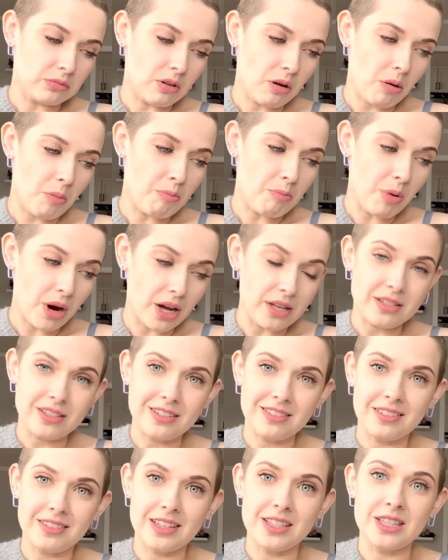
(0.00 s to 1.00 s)
But
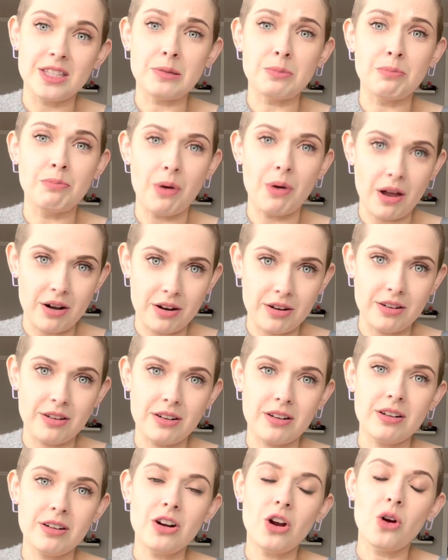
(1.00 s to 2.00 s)
it's
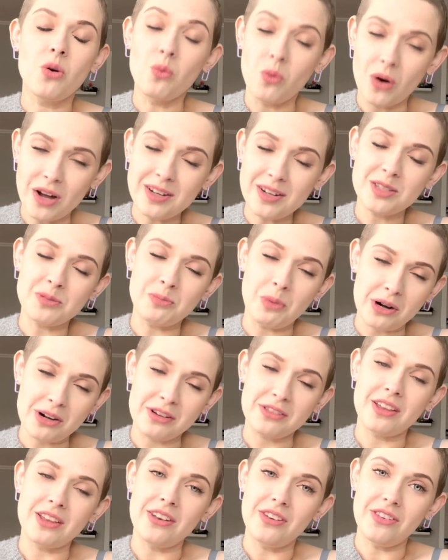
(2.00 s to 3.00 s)
better, one is better
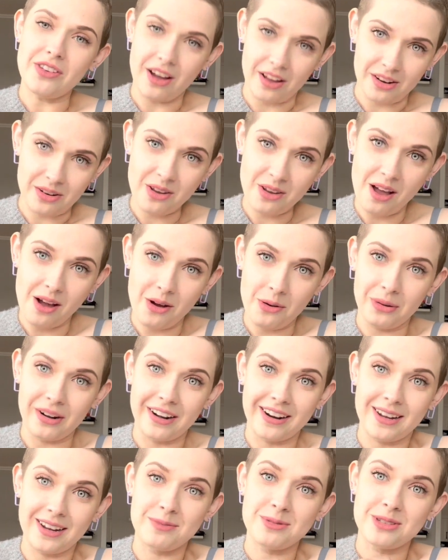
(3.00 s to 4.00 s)
than none when
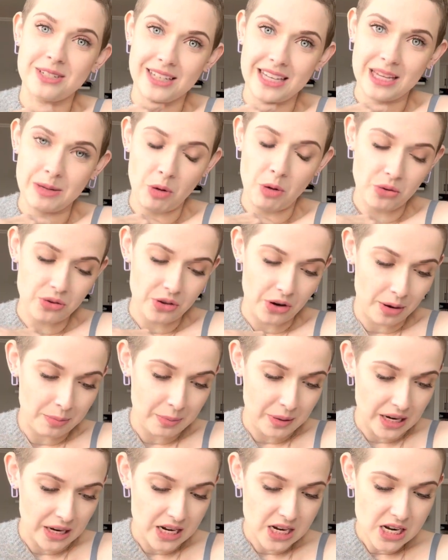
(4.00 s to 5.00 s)
it comes to
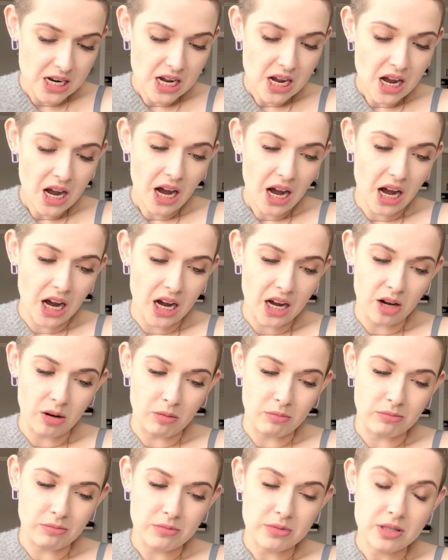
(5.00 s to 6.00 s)
chemotherapy.
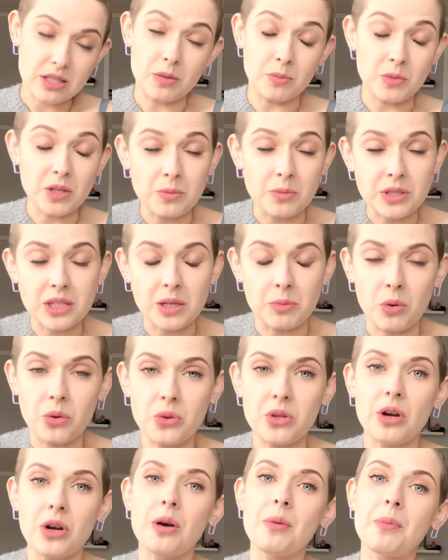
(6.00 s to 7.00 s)
Sometimes
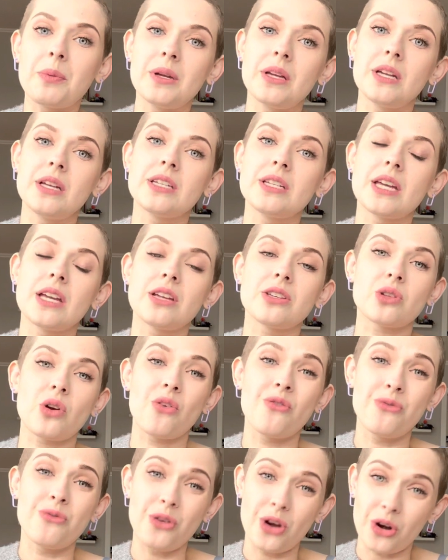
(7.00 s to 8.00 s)
chemotherapy takes a
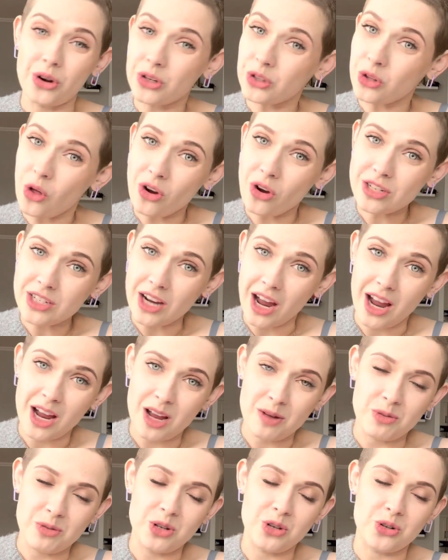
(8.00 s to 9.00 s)
very long
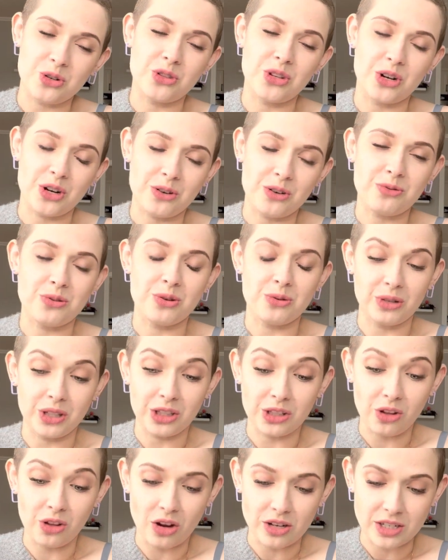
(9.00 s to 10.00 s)
time and you're there for a really
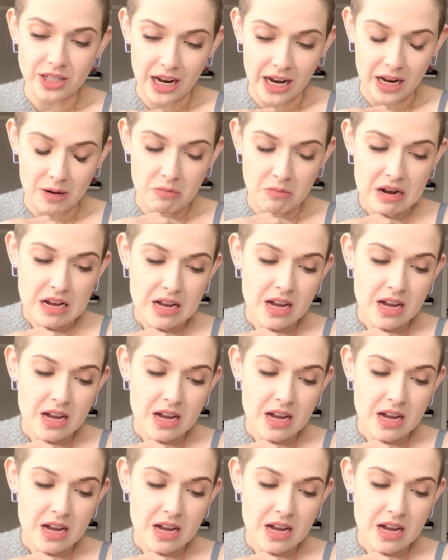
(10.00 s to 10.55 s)
long time.